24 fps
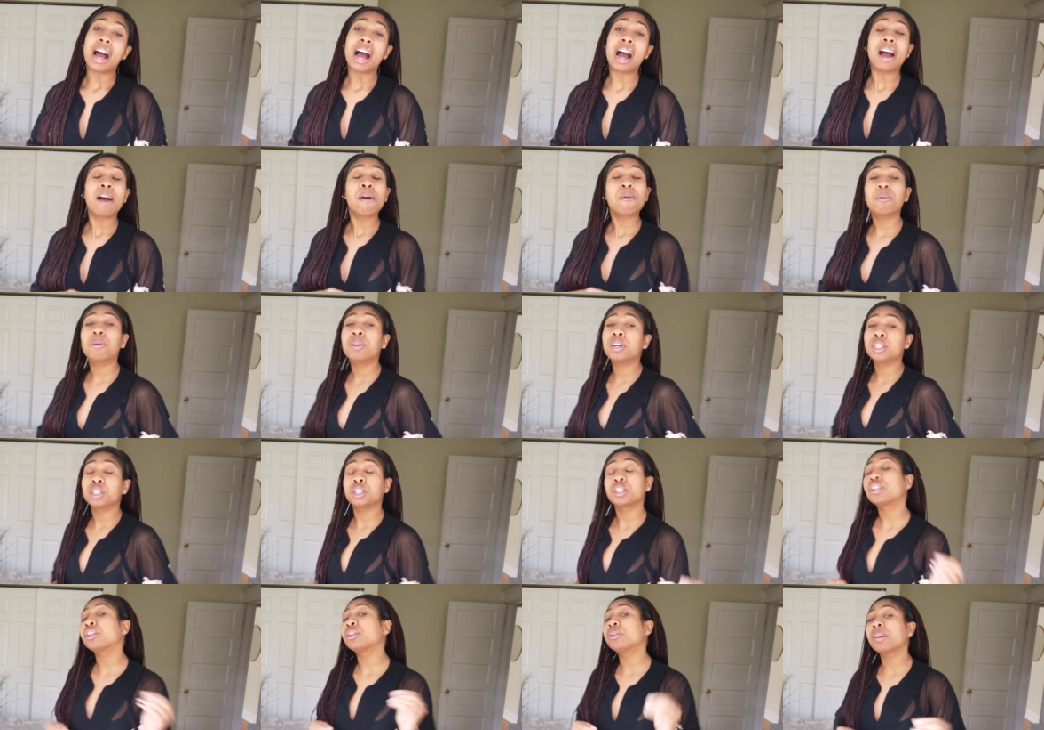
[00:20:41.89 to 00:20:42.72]
I
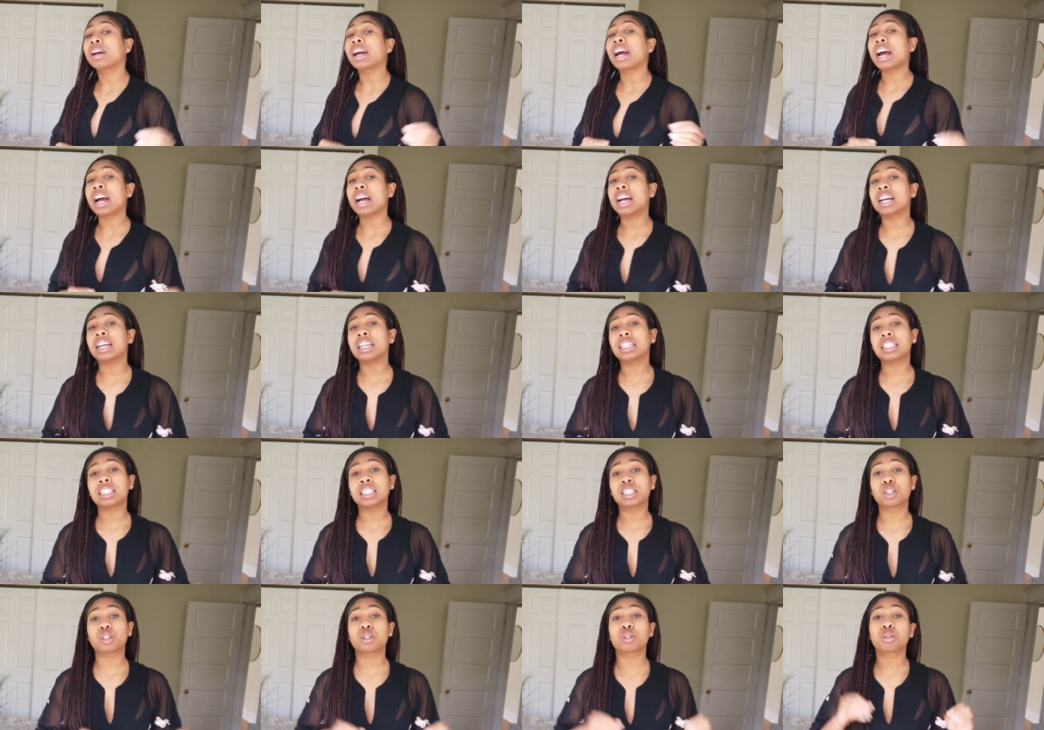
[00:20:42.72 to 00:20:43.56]
want you
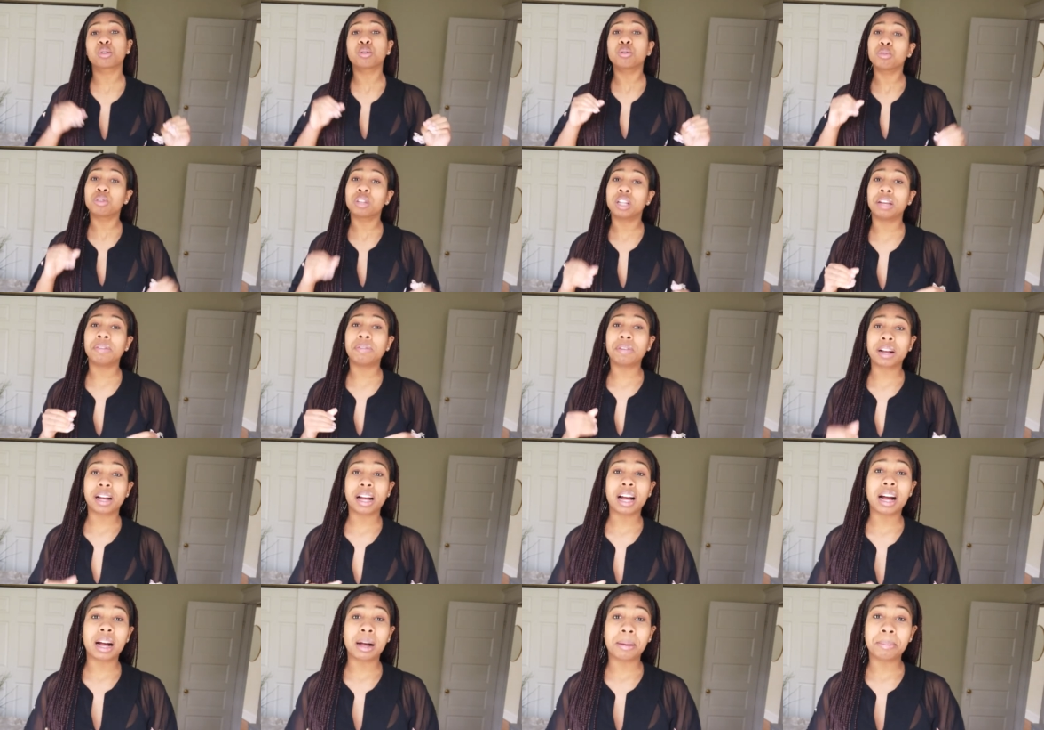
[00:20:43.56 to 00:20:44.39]
guys to leave
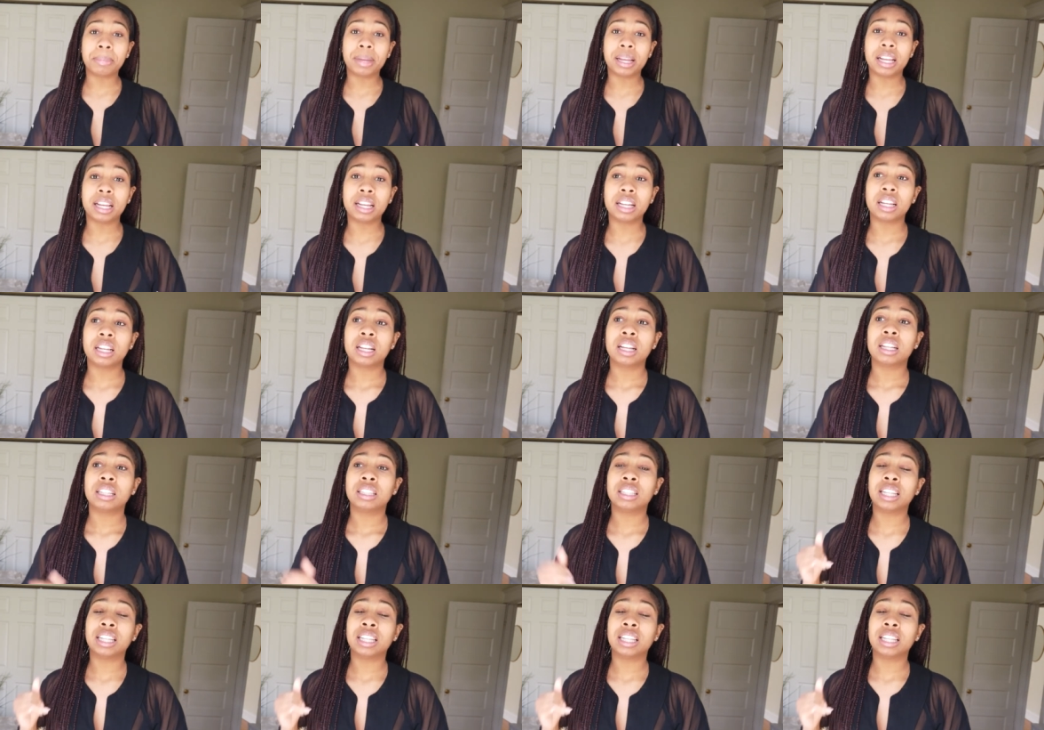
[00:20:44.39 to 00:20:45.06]
a comment